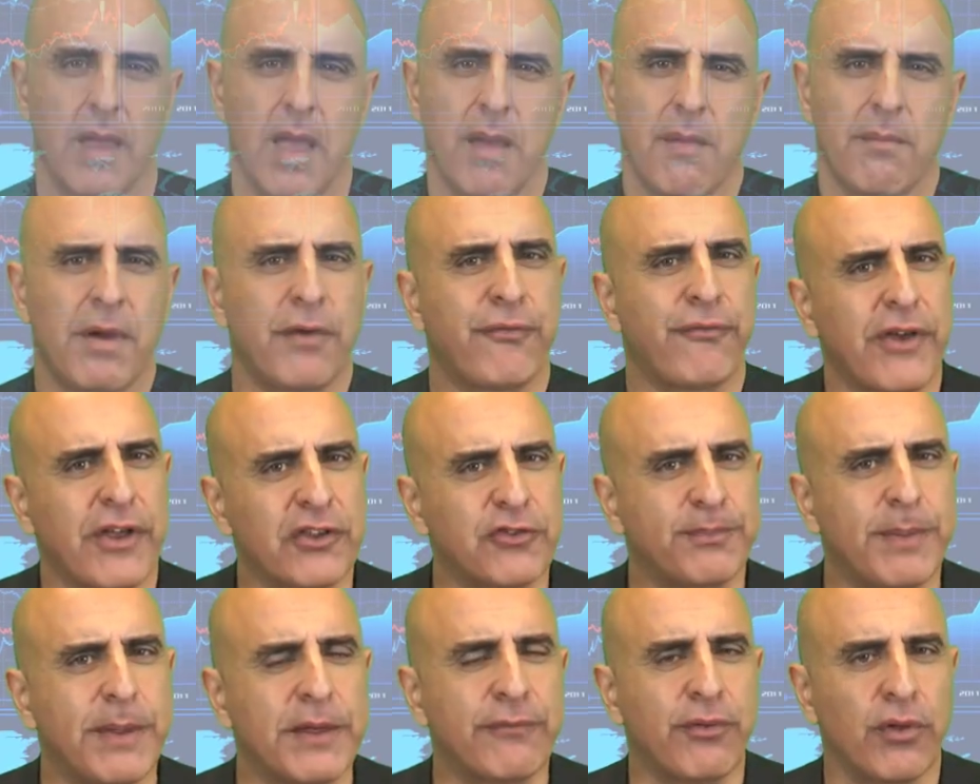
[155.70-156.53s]
My first
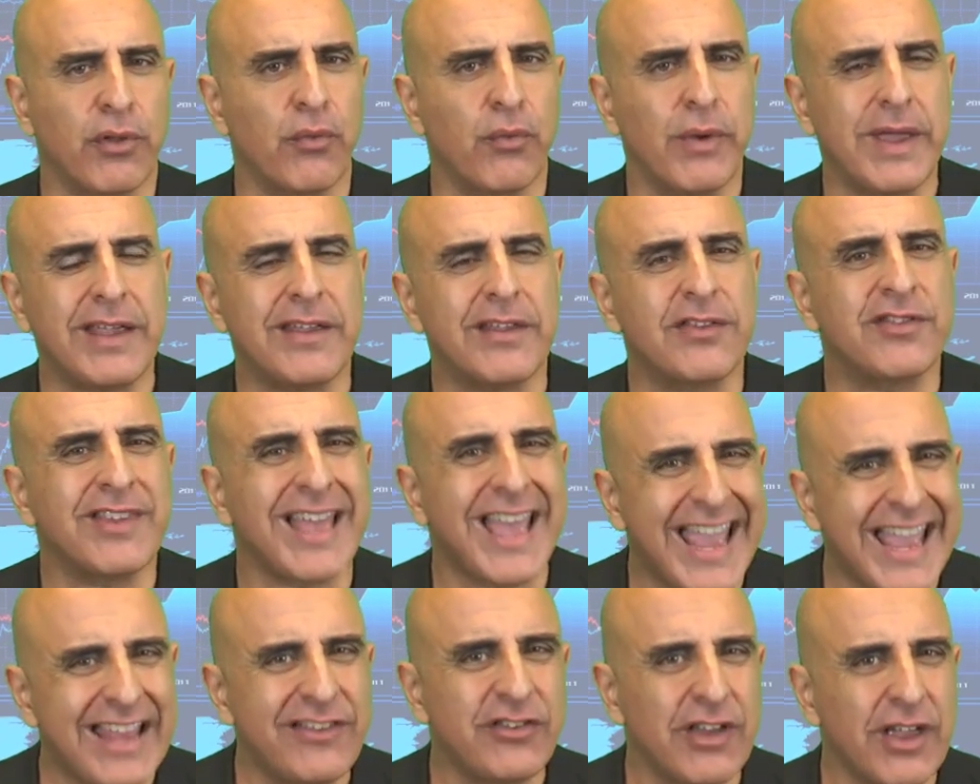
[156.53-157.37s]
pick for the week is
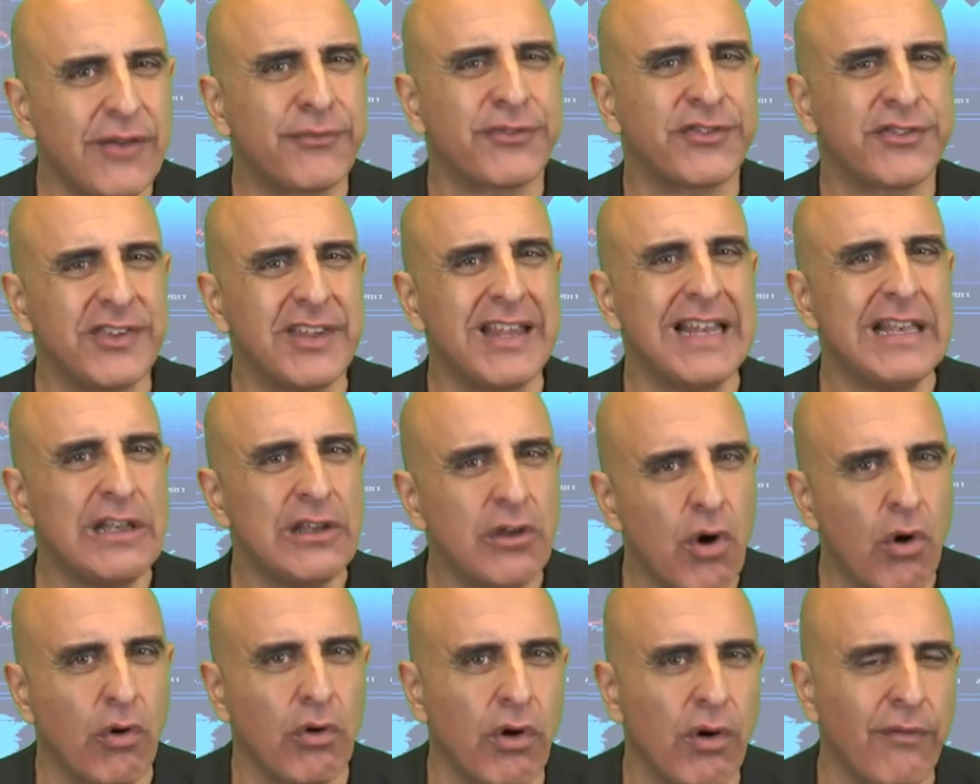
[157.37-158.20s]
HFC
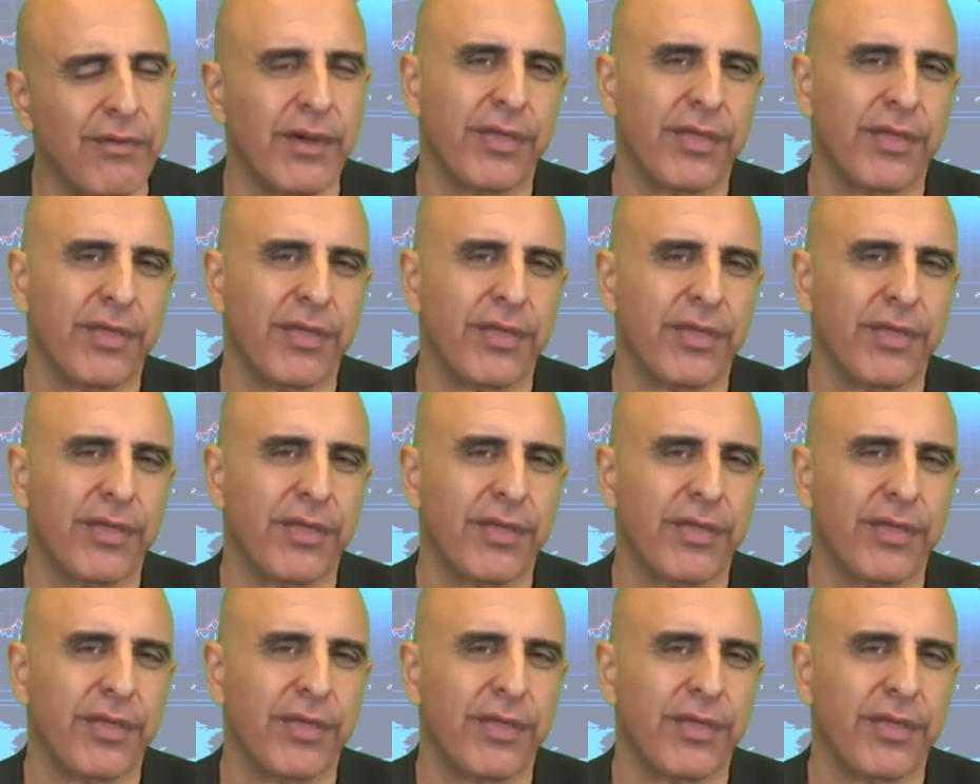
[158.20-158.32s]
Long over